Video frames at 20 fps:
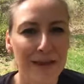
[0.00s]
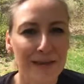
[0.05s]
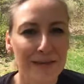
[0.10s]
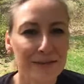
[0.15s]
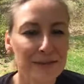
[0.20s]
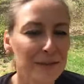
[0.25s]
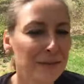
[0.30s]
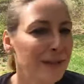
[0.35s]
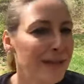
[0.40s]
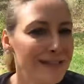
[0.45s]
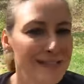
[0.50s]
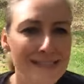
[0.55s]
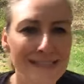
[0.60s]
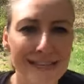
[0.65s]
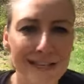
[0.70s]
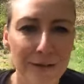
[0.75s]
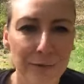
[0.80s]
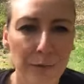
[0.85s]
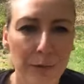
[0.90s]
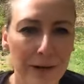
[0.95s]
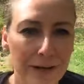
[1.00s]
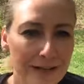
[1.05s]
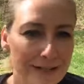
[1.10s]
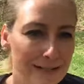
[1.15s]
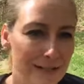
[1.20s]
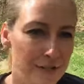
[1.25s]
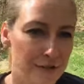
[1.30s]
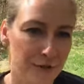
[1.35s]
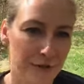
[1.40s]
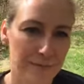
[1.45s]
So let's say you wanted
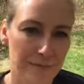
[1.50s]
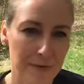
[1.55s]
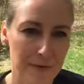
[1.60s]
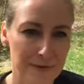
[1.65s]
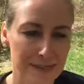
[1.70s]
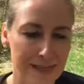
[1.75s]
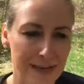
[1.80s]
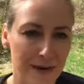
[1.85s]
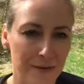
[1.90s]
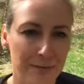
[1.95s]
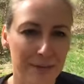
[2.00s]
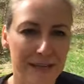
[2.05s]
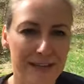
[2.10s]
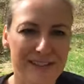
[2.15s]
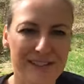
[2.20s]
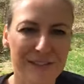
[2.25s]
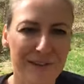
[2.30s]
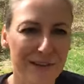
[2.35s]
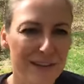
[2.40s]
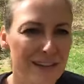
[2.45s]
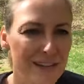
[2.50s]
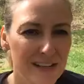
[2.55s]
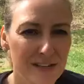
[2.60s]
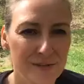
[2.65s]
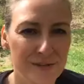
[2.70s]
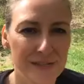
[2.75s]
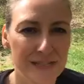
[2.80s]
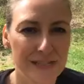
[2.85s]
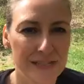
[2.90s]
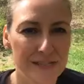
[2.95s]
to trim those out because you're going to
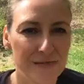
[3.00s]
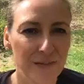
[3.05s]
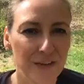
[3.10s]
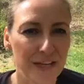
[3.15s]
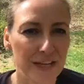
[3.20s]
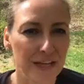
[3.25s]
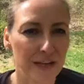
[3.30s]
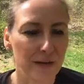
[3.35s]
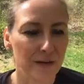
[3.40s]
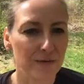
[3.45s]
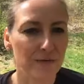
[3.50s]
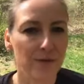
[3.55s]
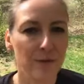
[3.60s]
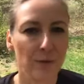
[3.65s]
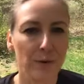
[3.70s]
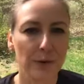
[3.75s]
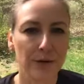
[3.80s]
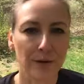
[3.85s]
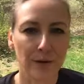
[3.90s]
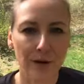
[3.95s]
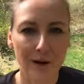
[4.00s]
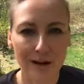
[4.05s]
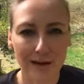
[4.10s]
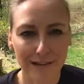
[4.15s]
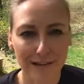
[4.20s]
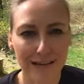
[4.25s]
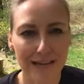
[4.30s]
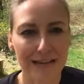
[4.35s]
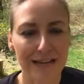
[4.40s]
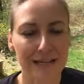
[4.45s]
use this video for your
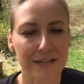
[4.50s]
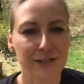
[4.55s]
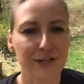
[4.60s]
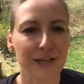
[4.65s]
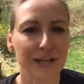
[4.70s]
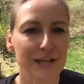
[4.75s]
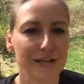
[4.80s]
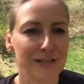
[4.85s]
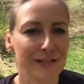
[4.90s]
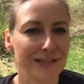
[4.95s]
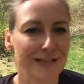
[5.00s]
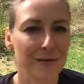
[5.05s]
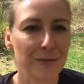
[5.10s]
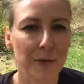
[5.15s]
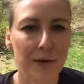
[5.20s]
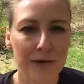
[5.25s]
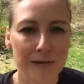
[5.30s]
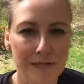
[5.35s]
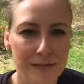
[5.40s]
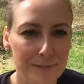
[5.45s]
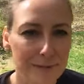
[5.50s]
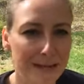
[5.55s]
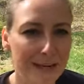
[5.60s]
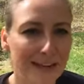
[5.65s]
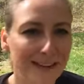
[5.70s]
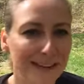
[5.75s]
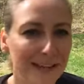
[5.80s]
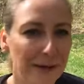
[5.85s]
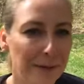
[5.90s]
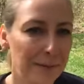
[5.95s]
online education. You want it to be a
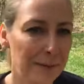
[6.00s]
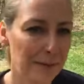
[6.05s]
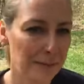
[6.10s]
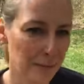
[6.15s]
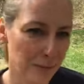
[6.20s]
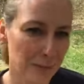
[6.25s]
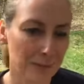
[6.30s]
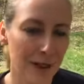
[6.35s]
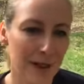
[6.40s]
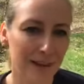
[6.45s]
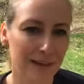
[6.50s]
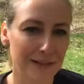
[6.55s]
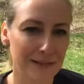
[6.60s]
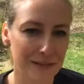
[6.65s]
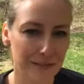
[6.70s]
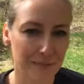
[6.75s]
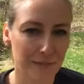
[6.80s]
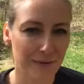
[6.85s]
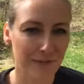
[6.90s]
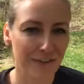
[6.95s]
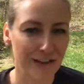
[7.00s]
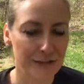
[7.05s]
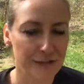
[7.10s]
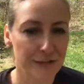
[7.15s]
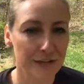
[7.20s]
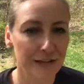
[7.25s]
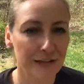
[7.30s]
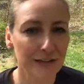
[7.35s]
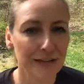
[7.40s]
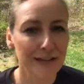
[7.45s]
little bit more polished and
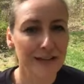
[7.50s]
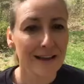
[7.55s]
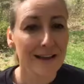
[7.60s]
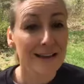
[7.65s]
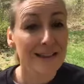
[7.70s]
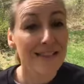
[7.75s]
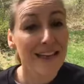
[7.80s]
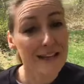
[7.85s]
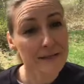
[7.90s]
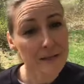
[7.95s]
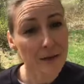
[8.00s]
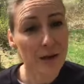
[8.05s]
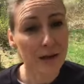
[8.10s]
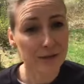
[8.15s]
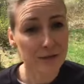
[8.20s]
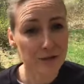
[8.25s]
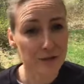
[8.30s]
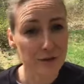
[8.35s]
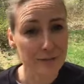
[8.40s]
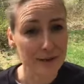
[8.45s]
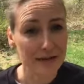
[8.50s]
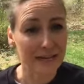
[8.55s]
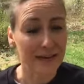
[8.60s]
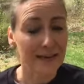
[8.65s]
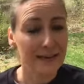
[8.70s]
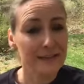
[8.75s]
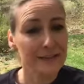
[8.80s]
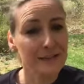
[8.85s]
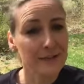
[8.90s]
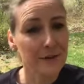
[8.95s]
professional. That's called trimming.
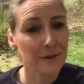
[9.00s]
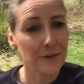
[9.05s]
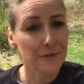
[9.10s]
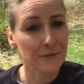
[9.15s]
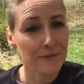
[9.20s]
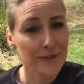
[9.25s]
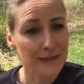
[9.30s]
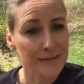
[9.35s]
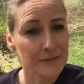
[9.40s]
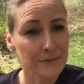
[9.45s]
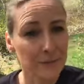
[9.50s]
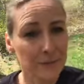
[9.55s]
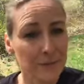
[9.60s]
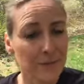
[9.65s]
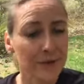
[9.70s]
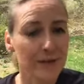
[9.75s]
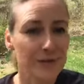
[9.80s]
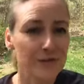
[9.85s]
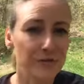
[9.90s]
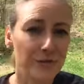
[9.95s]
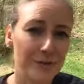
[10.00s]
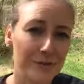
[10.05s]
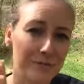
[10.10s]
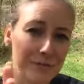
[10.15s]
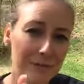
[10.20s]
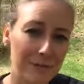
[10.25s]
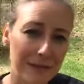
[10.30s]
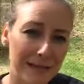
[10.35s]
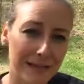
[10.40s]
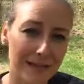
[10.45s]
So that's where you can trim
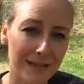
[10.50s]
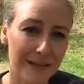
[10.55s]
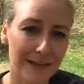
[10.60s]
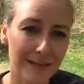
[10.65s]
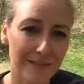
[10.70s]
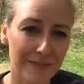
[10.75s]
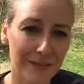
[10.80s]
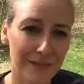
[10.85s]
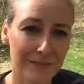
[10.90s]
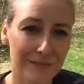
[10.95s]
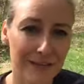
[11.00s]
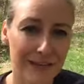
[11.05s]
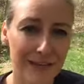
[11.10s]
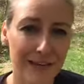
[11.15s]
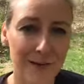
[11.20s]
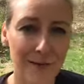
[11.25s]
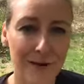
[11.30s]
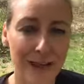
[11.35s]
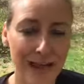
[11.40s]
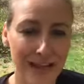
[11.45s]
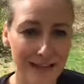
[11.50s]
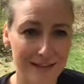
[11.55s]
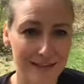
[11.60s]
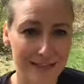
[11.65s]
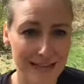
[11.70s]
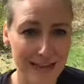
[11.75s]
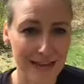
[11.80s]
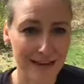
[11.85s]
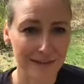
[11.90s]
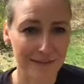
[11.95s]
the beginning of your video and
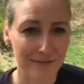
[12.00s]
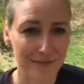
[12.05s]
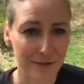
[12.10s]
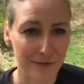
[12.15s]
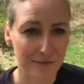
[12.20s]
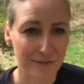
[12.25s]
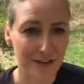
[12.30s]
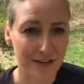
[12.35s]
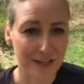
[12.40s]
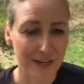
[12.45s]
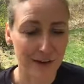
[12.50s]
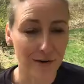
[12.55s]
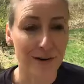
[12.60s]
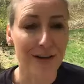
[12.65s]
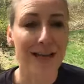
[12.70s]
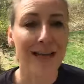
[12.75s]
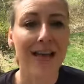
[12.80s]
the end of your video.